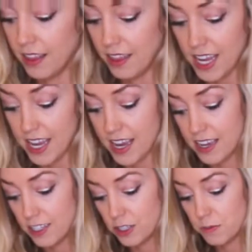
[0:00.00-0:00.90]
the
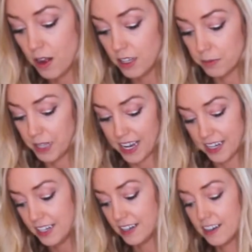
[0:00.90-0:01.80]
smaller
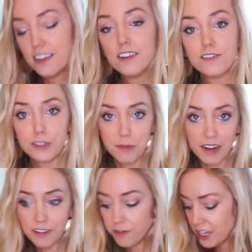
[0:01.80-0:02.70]
platter for my
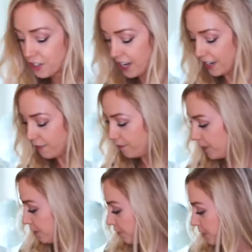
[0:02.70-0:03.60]
refrigerator
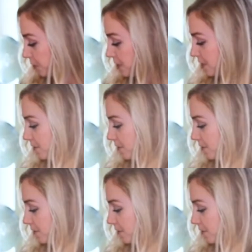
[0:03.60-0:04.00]
foods.